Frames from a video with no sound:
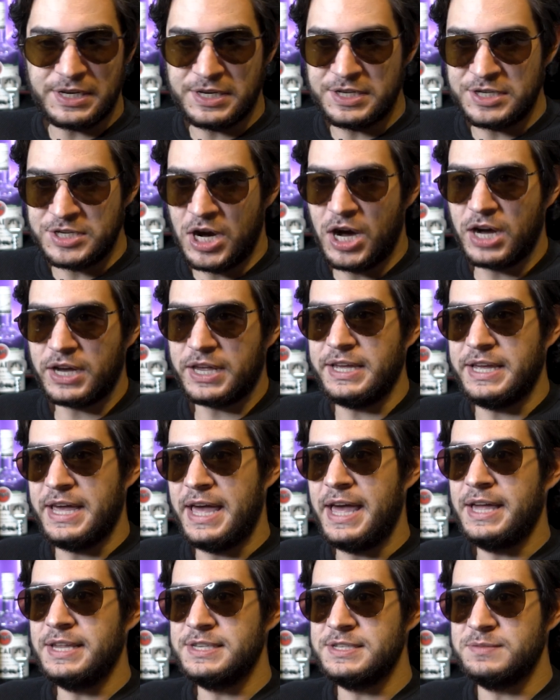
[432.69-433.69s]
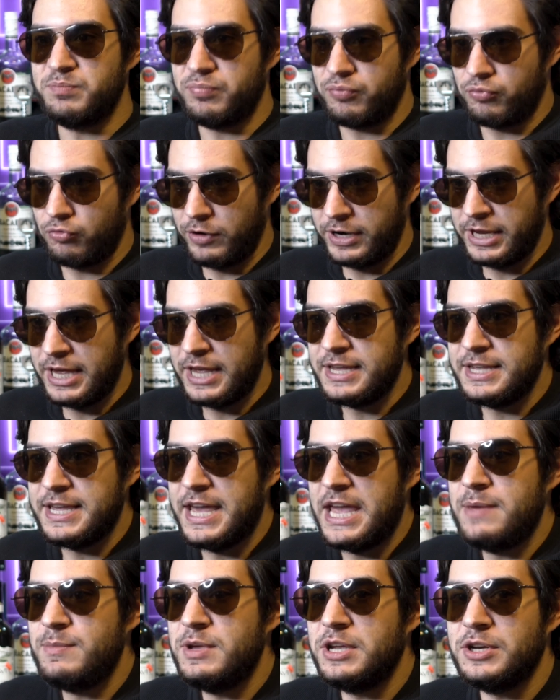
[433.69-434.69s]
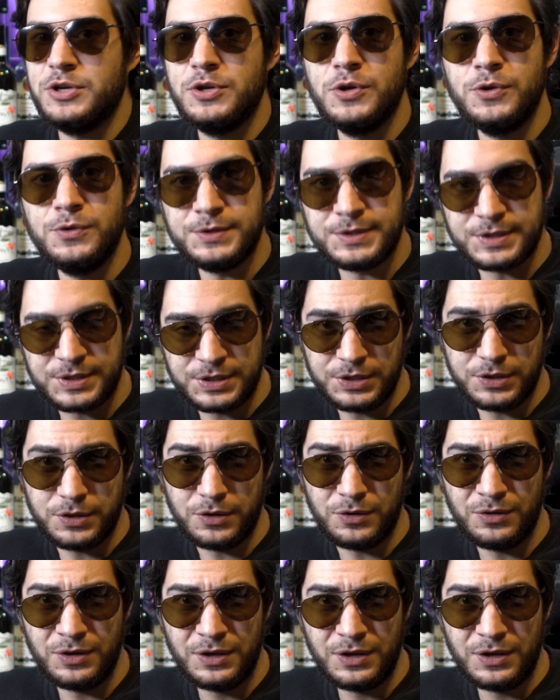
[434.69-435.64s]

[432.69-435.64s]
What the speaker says: and talking heads bringing gaming news to you.